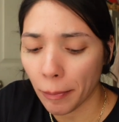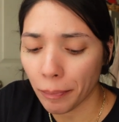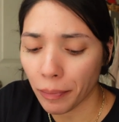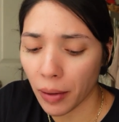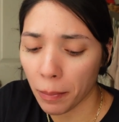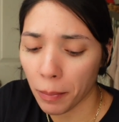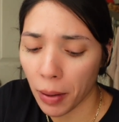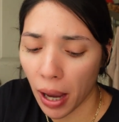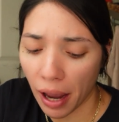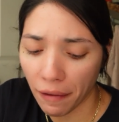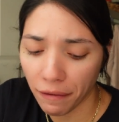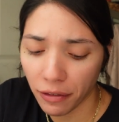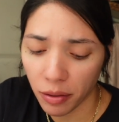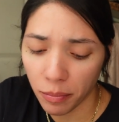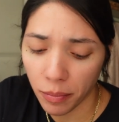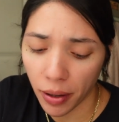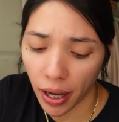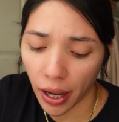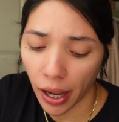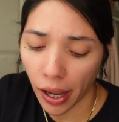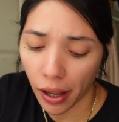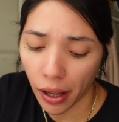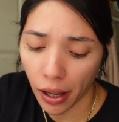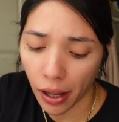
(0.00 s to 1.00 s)
I'm having
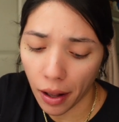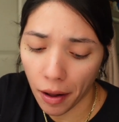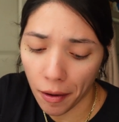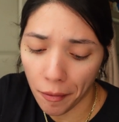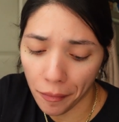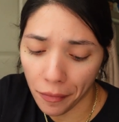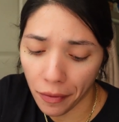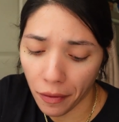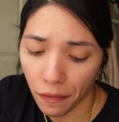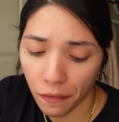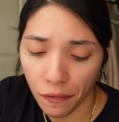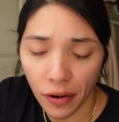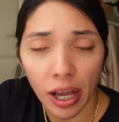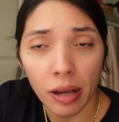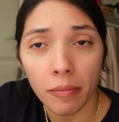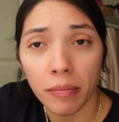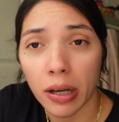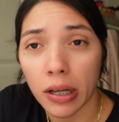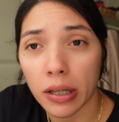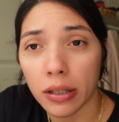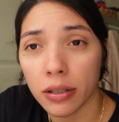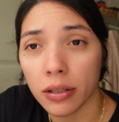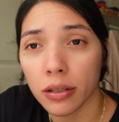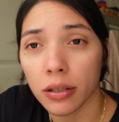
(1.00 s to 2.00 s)
my
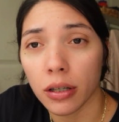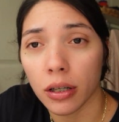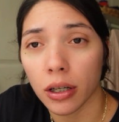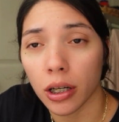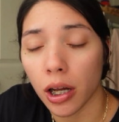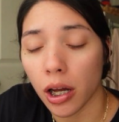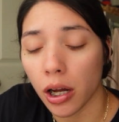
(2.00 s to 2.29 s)
famous